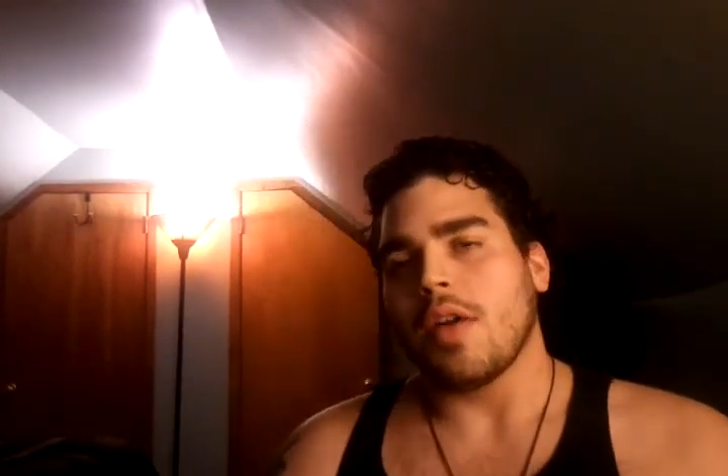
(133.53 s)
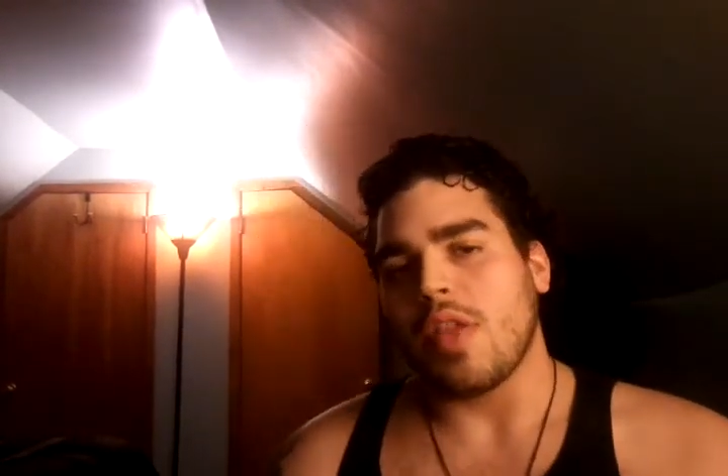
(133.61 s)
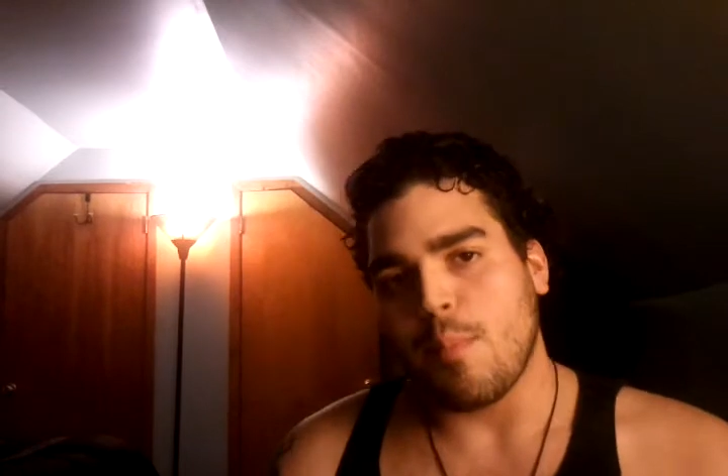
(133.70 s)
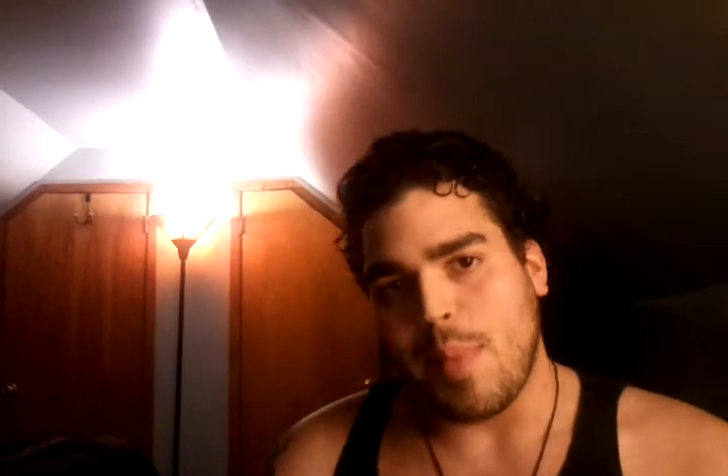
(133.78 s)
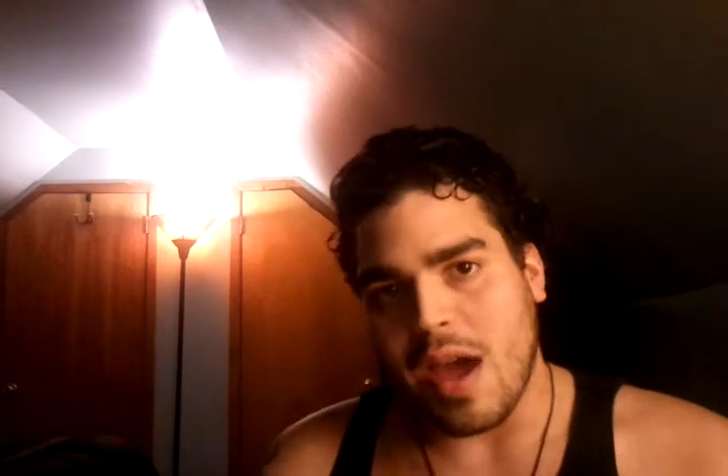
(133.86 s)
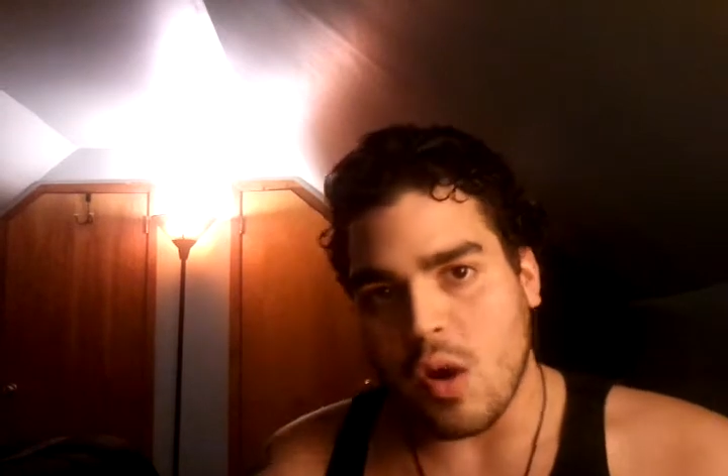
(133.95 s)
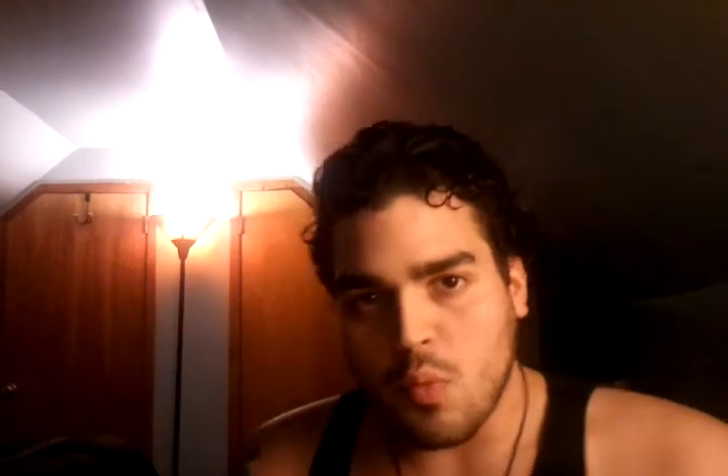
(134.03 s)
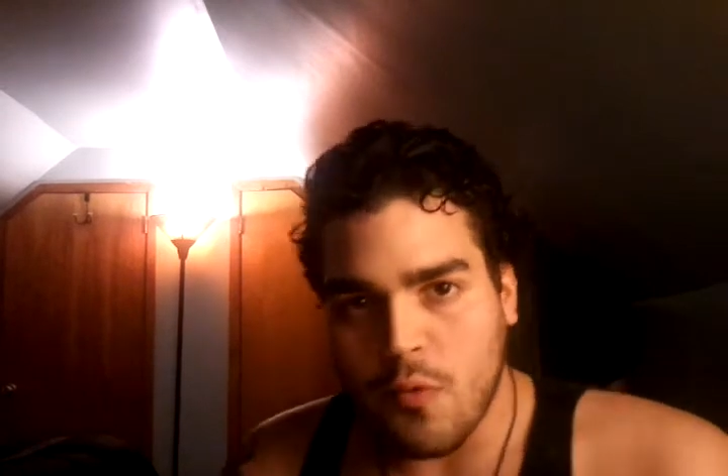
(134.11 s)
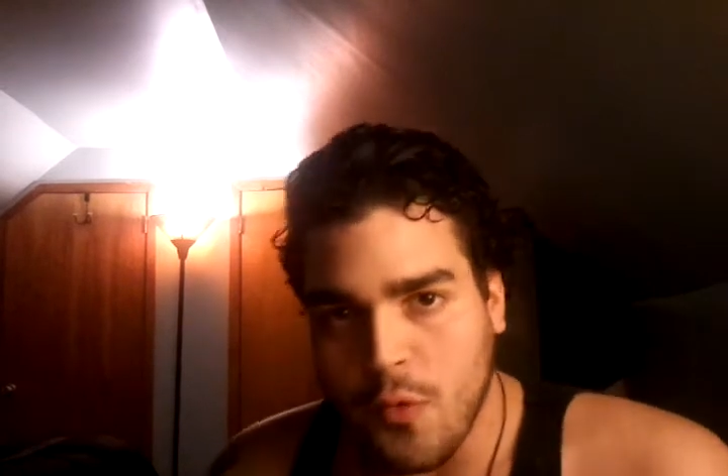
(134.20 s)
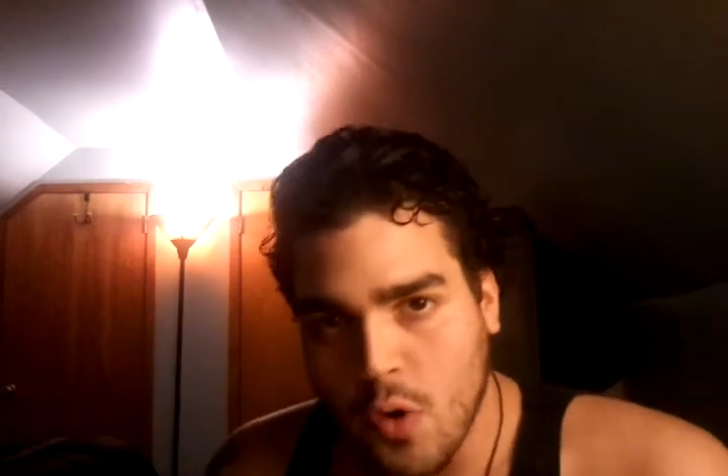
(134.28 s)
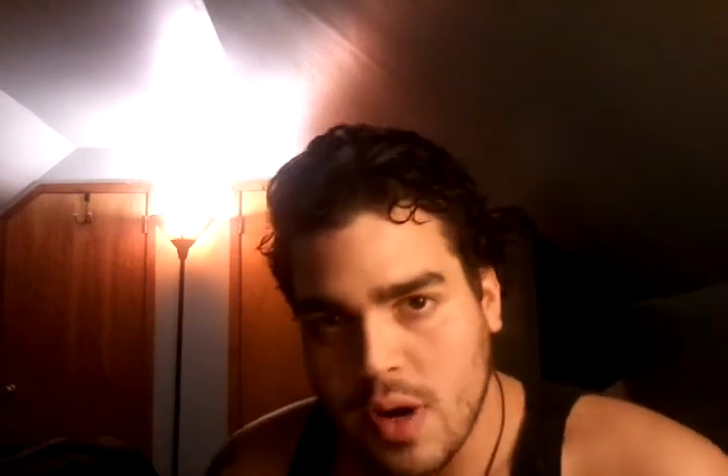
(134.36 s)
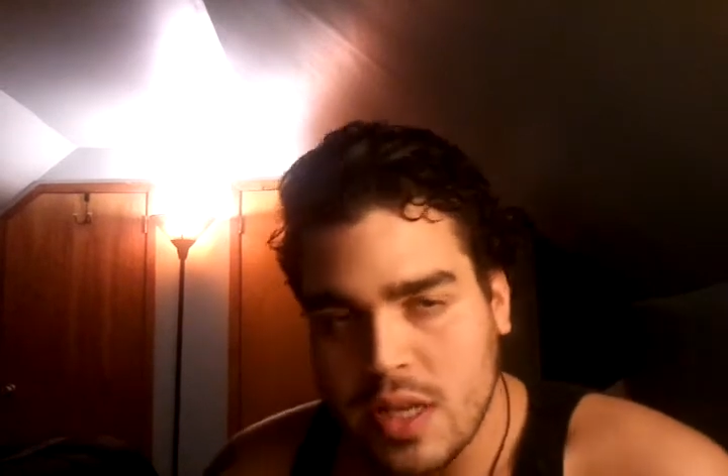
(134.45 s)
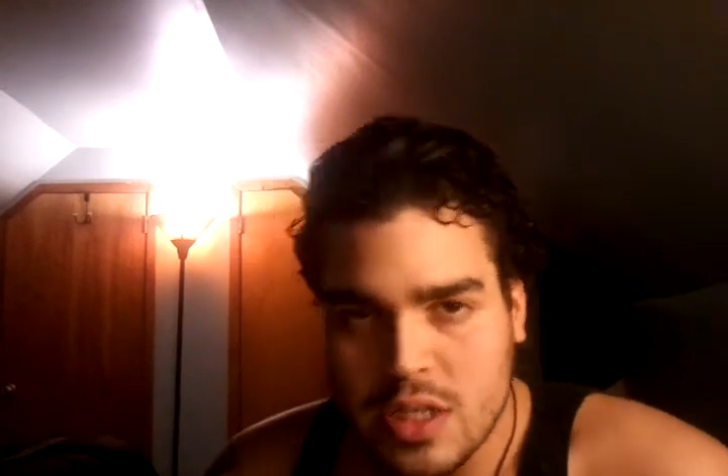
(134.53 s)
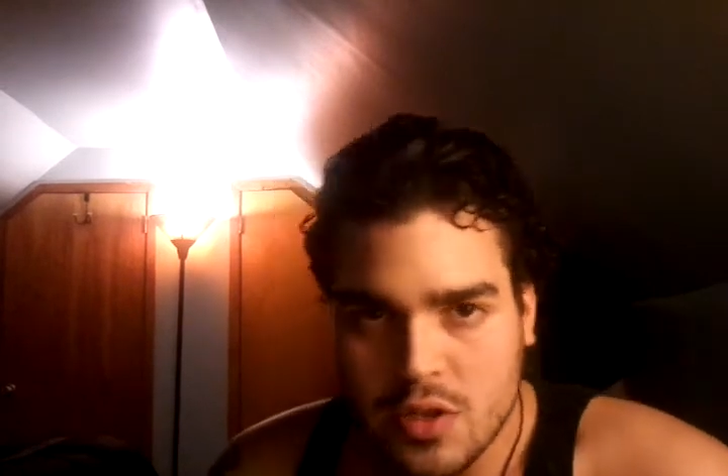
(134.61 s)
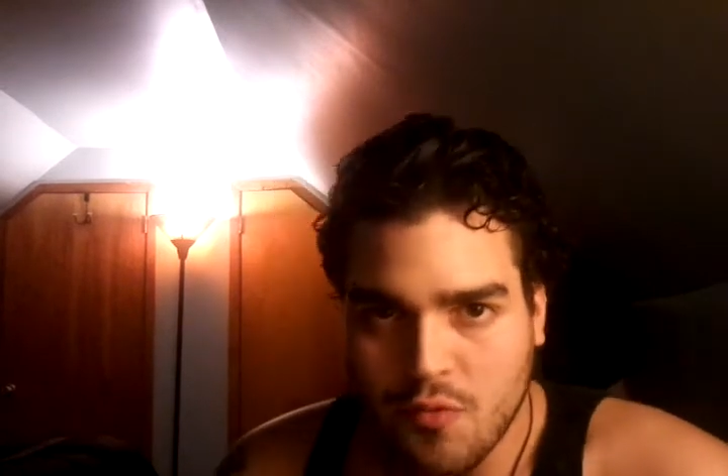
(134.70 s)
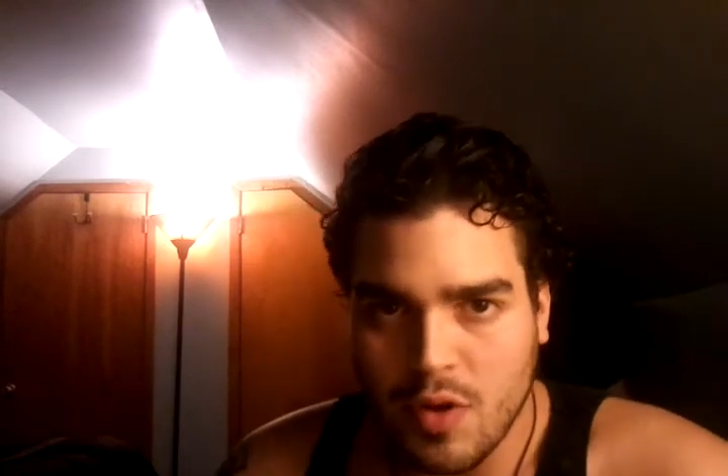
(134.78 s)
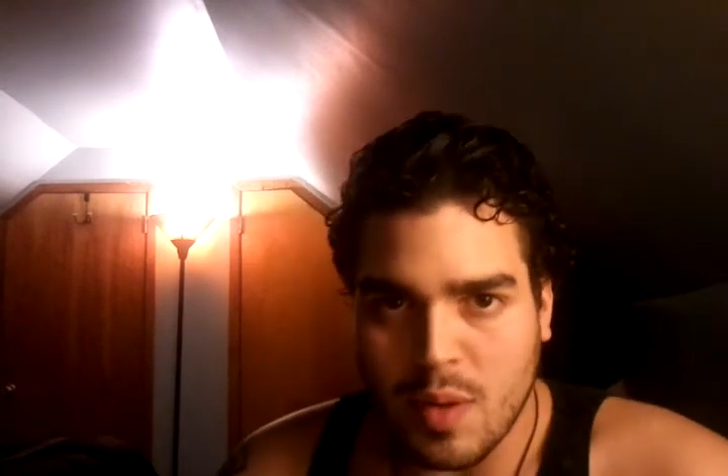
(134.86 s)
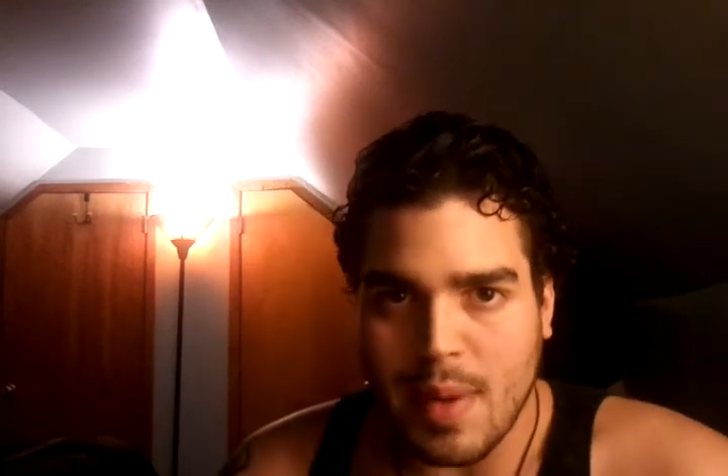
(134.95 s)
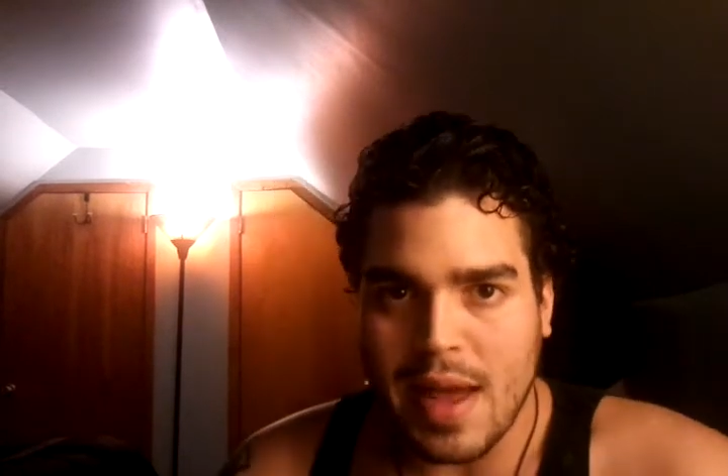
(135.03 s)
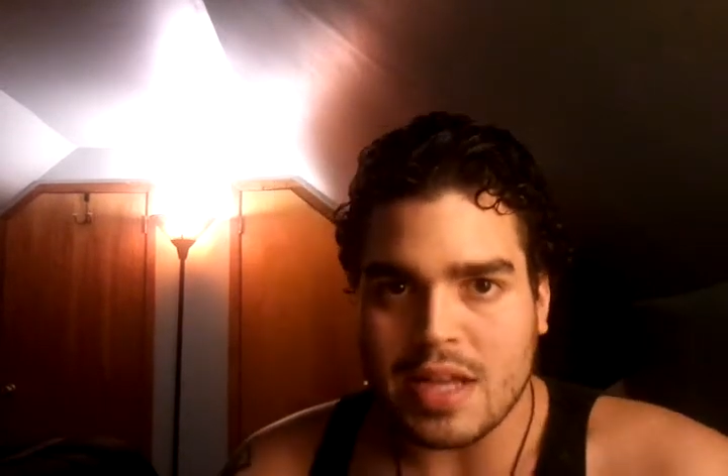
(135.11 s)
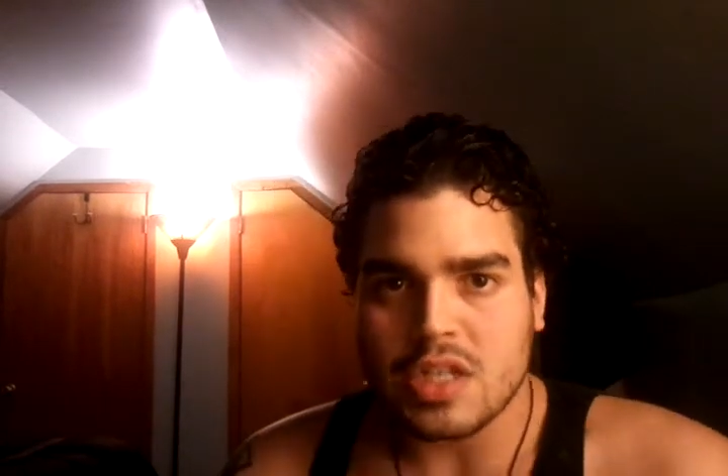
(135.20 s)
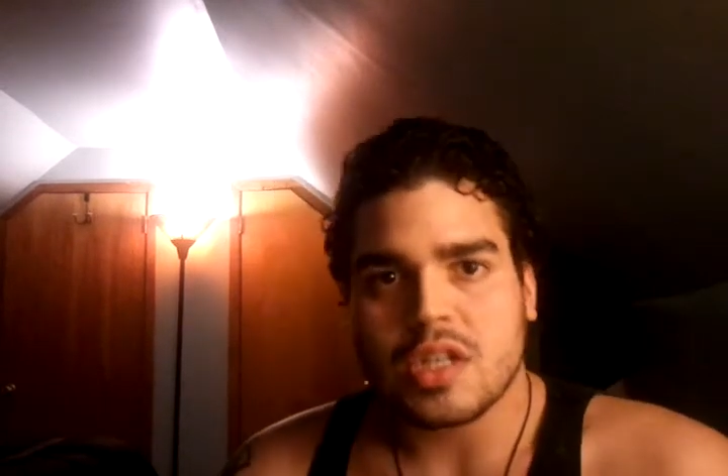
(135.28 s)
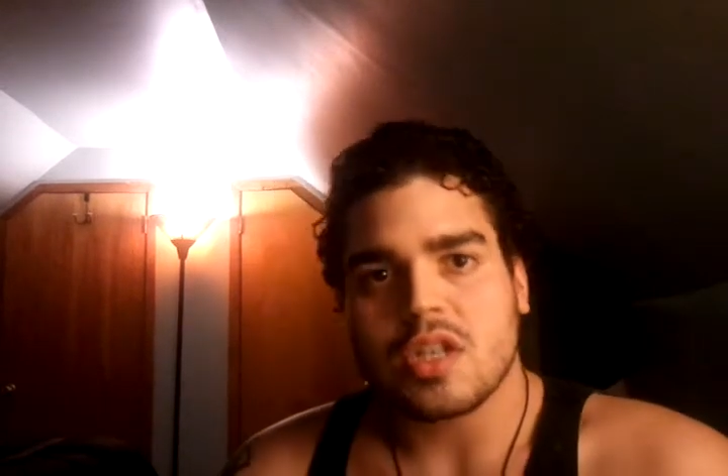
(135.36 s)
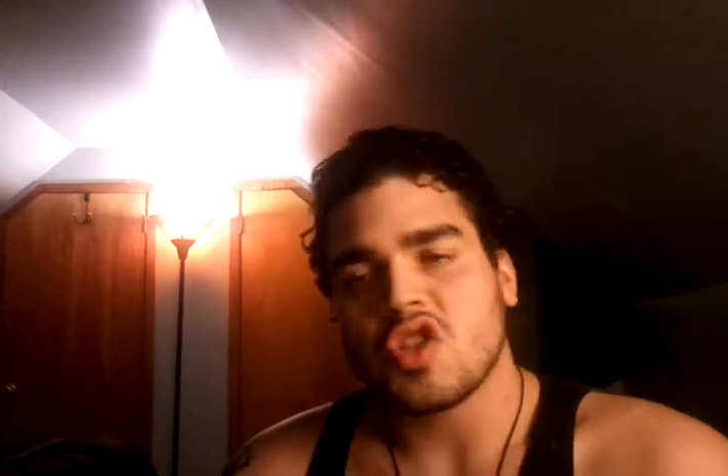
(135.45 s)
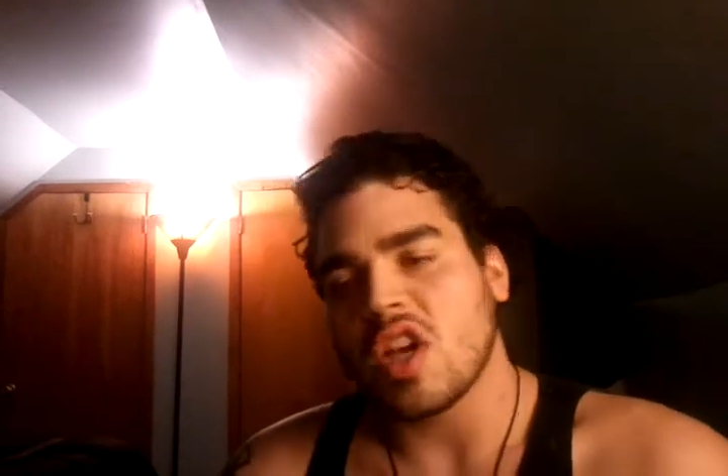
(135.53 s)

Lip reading: They battled before. This is a rematch.